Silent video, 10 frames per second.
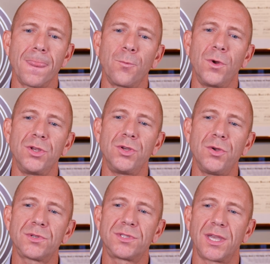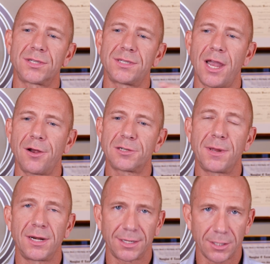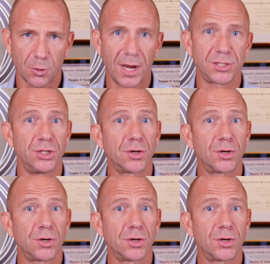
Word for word: When you use this Harris Benedict equation,